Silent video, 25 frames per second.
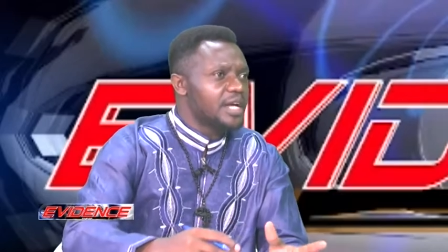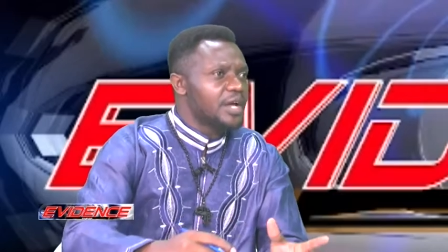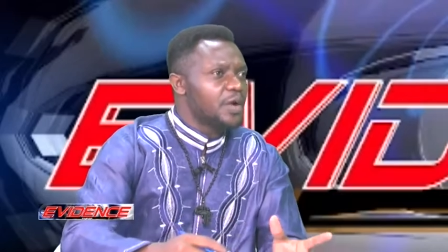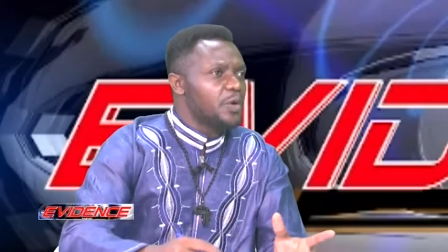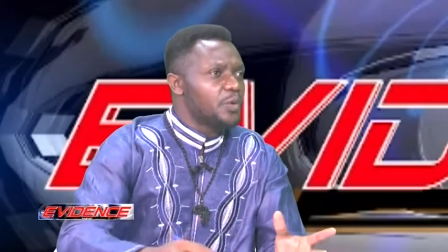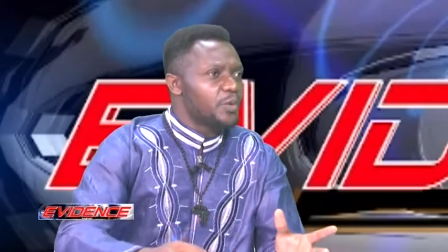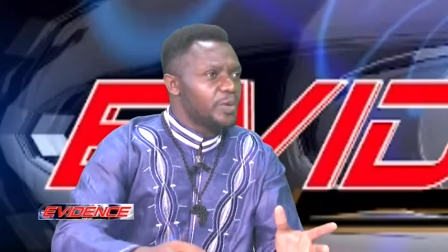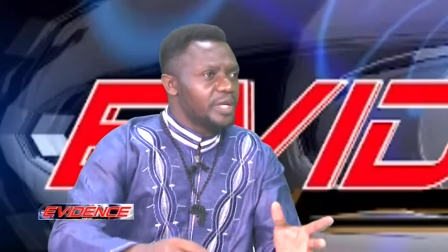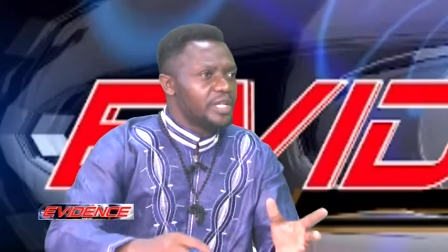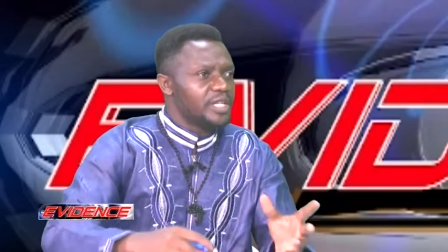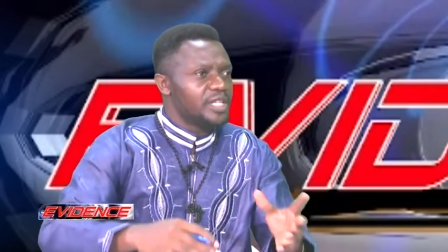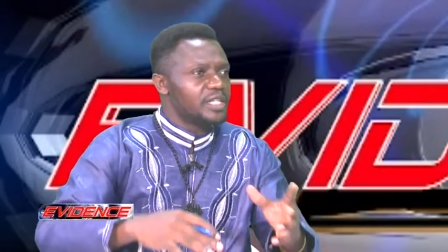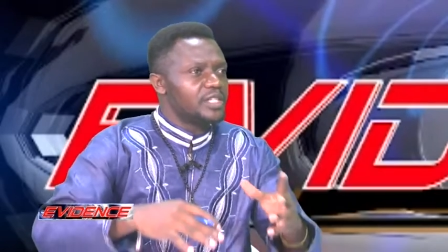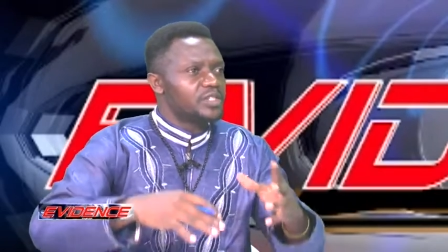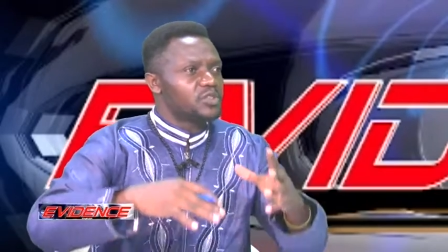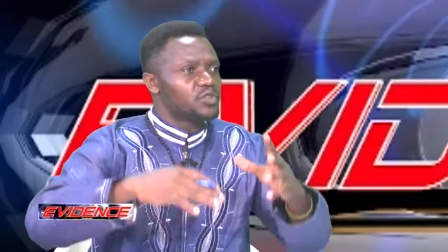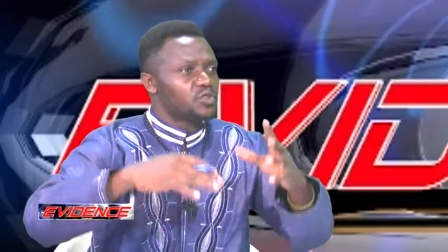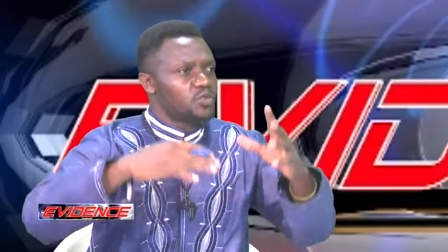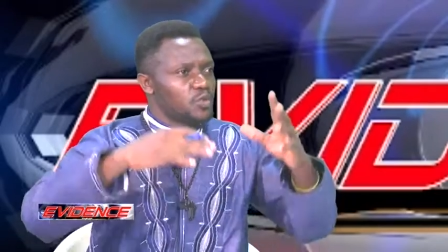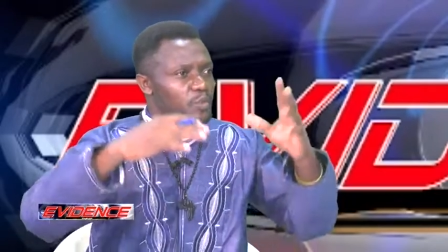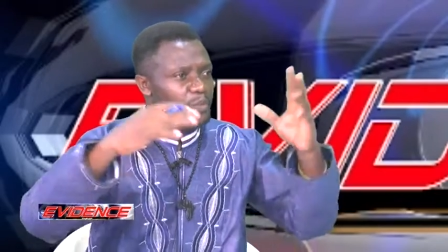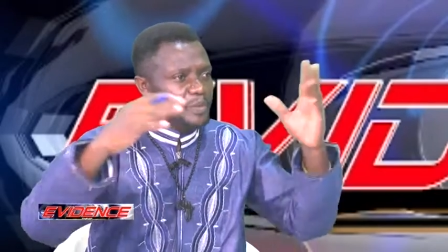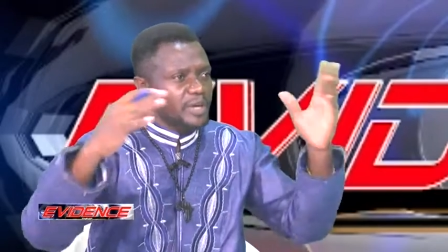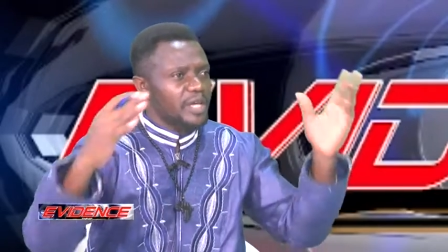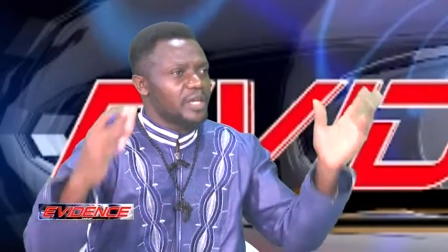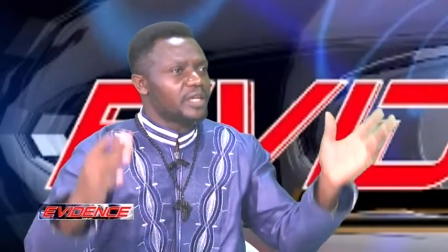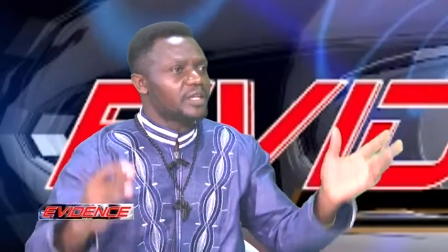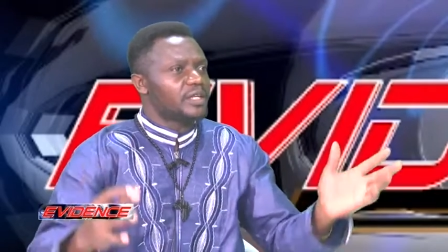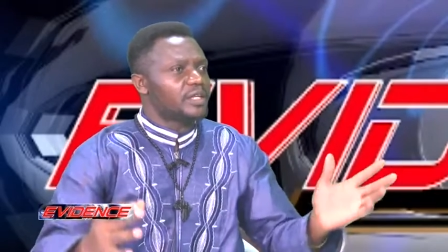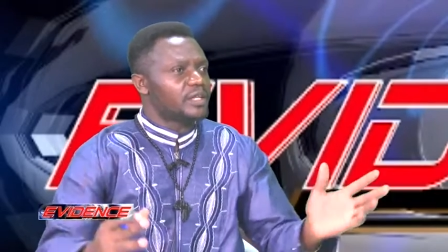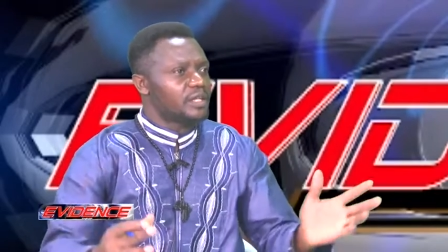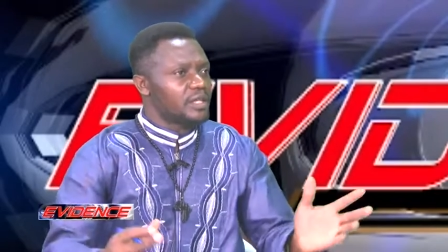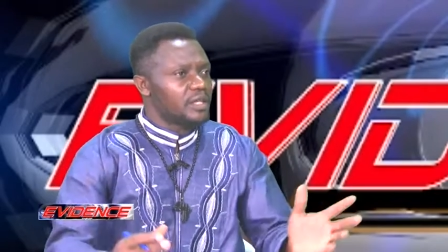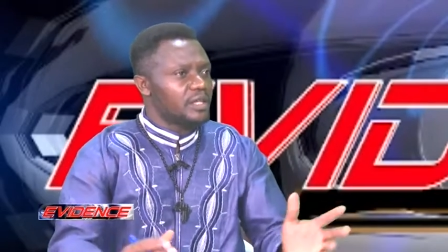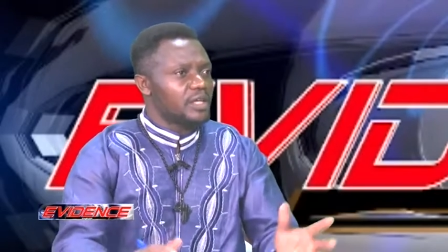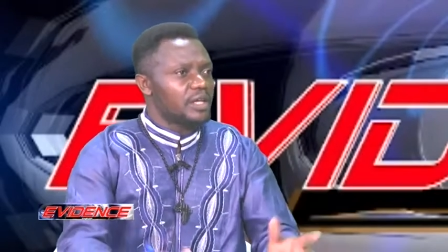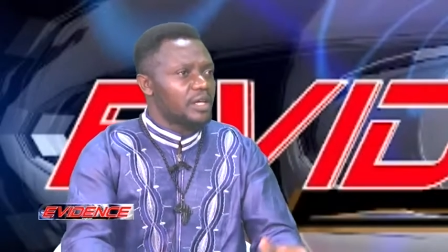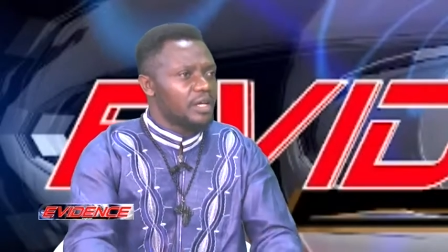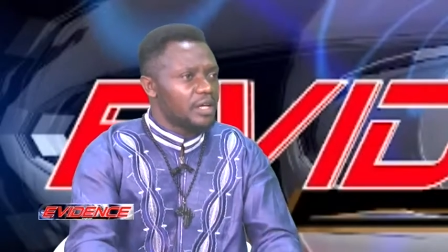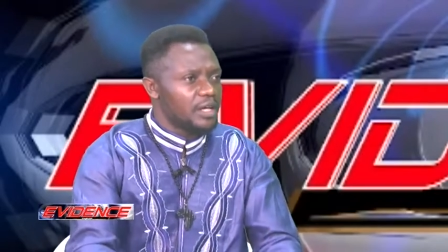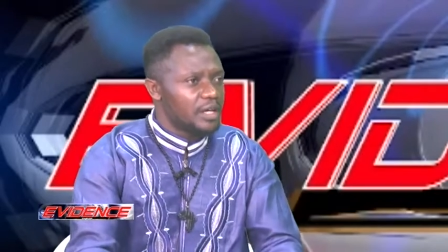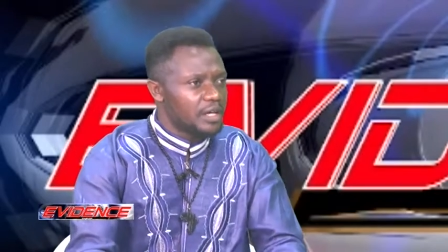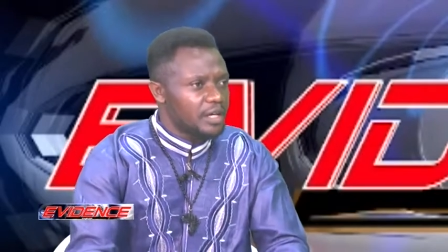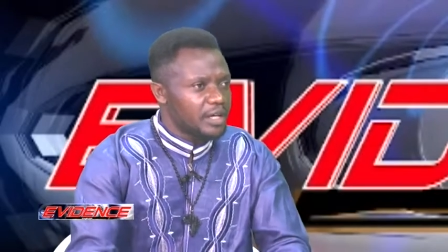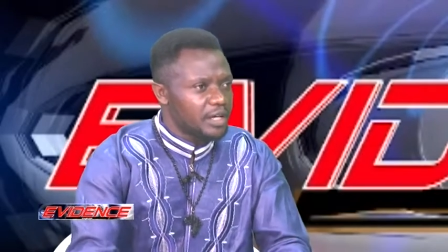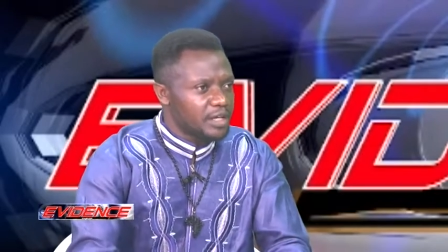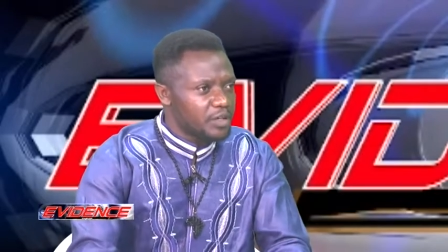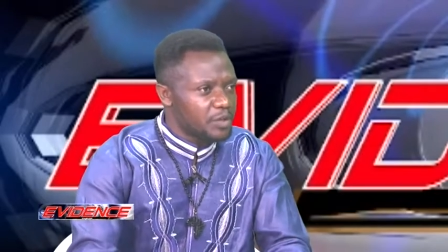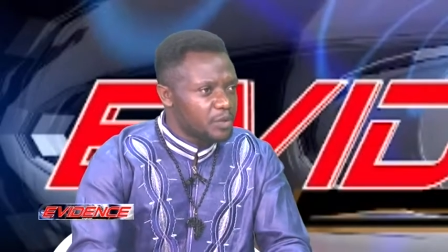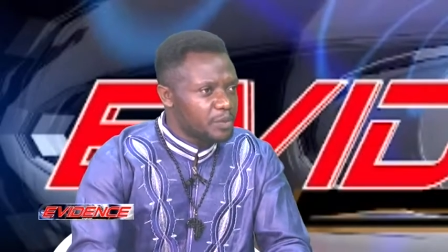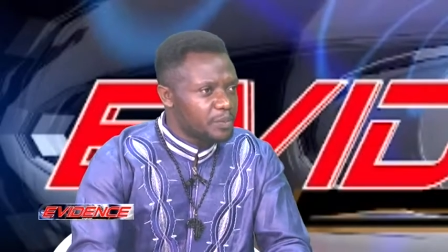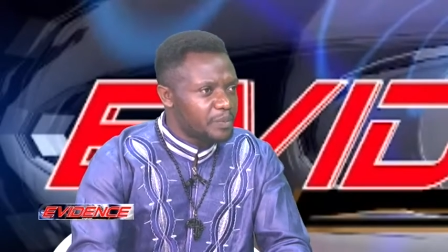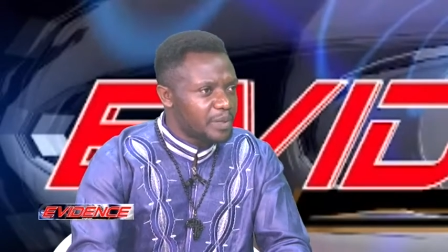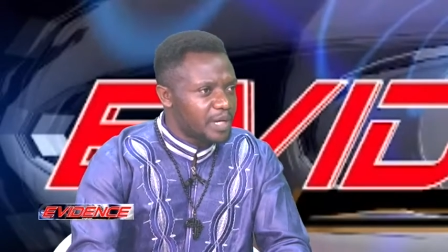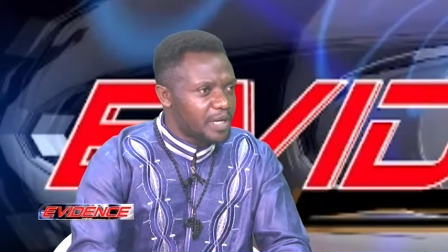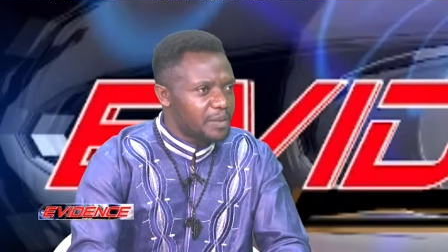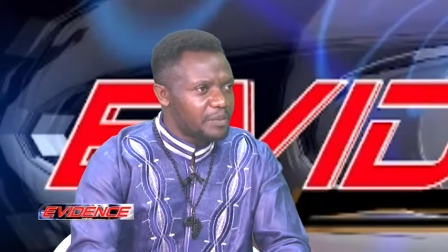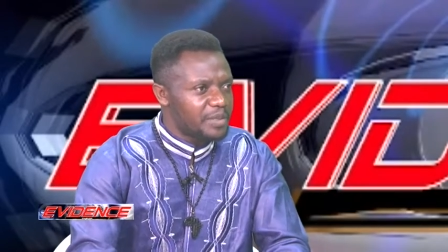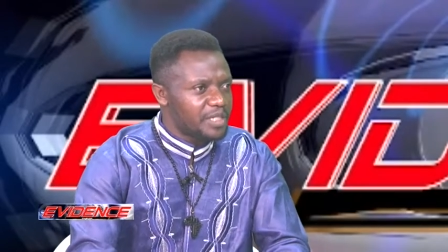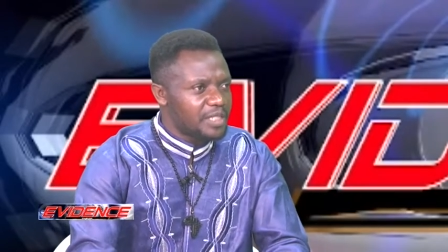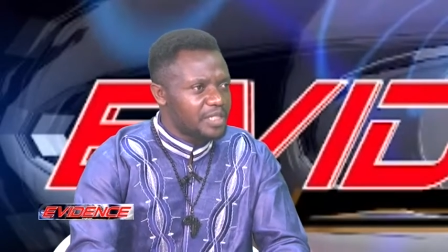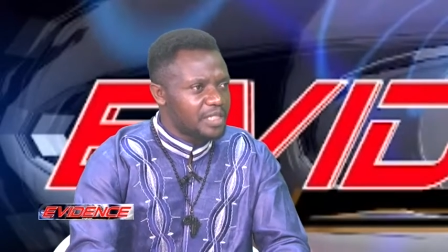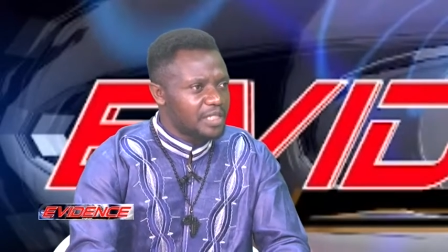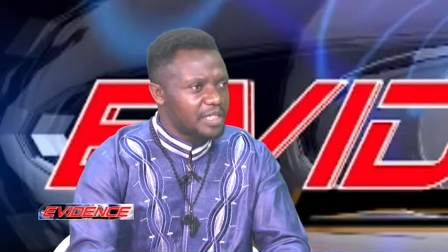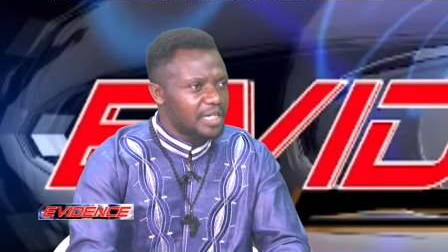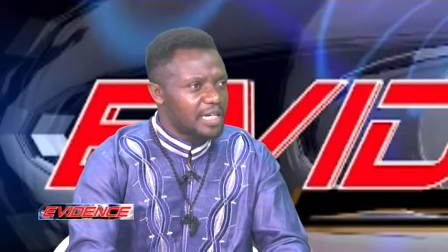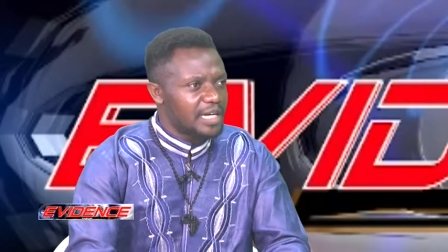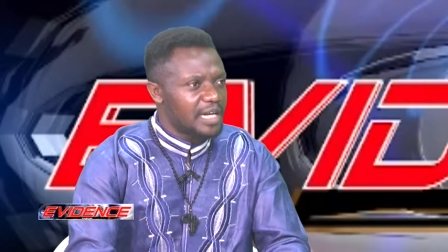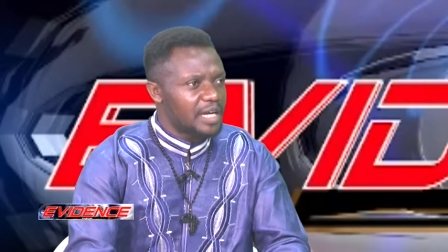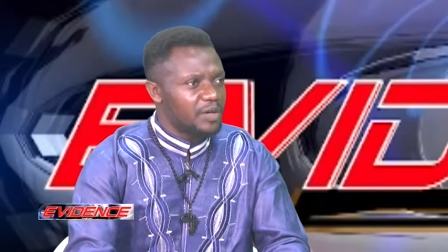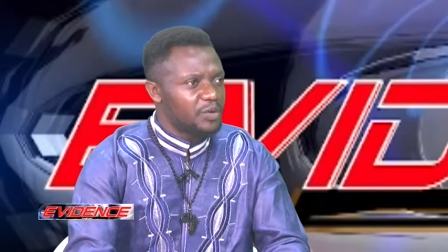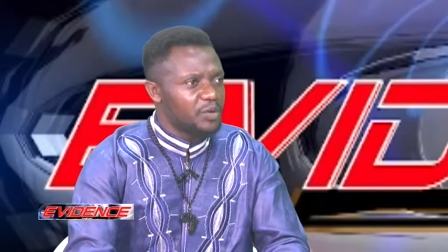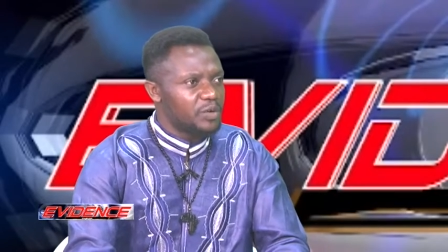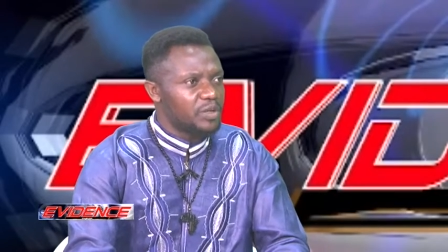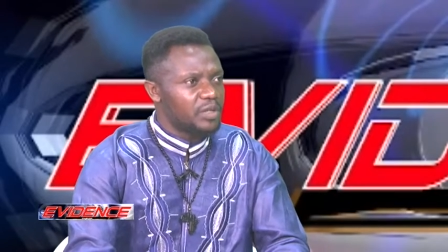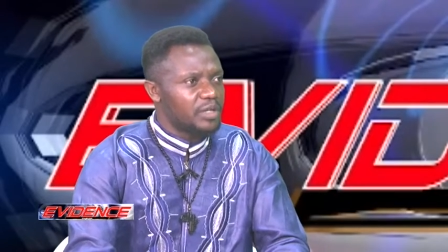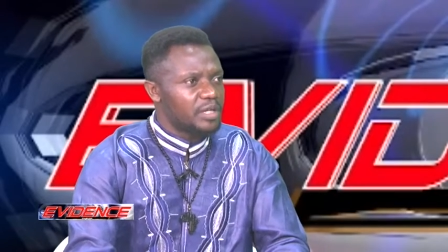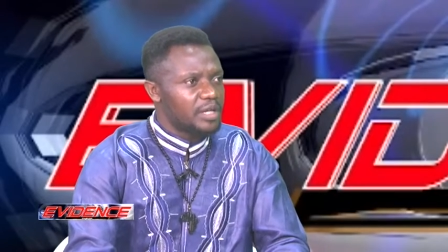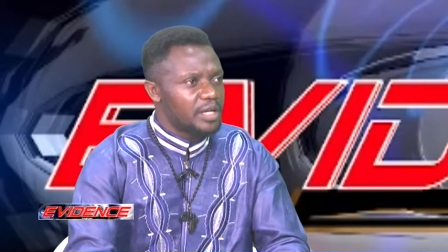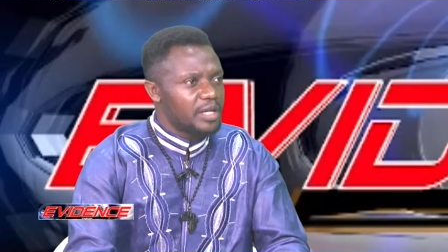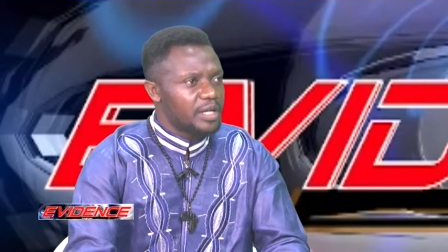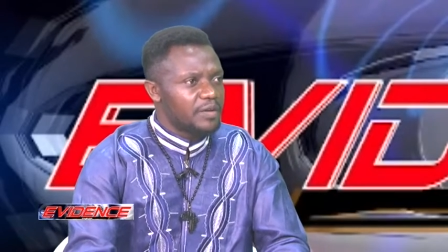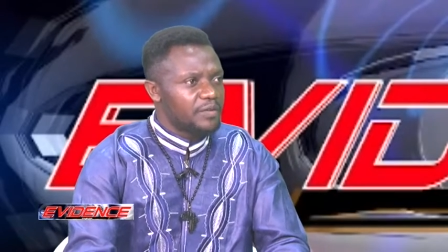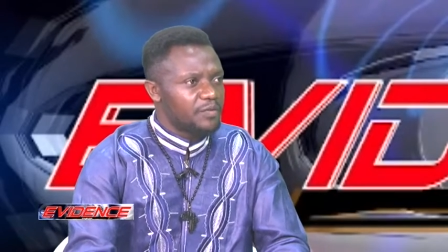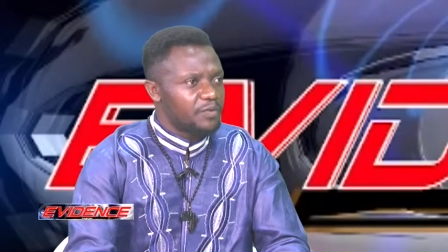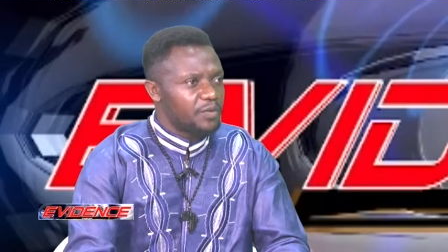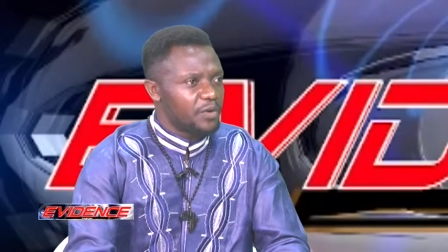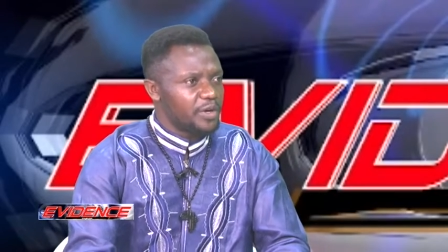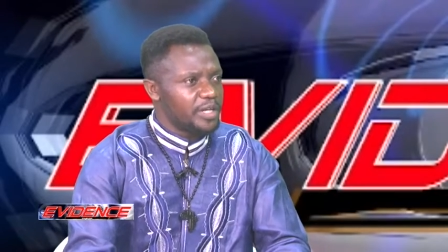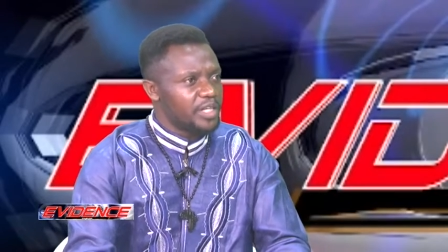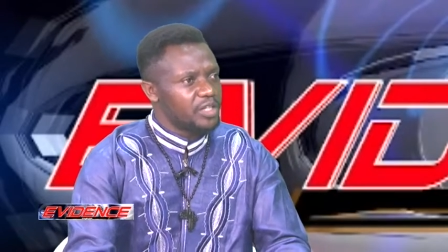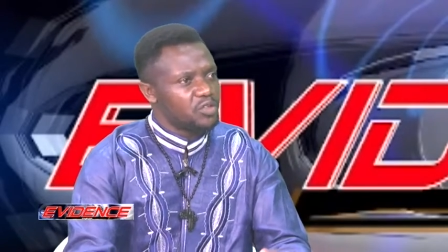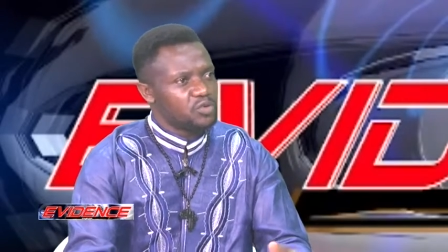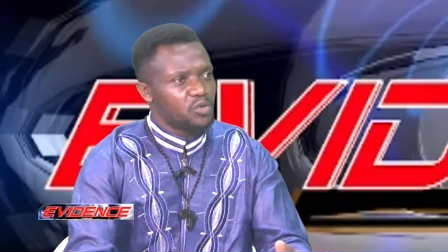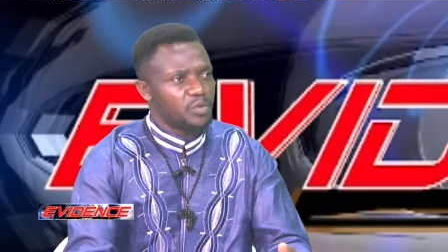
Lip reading: we need to make a youth parliamentarian, and for it to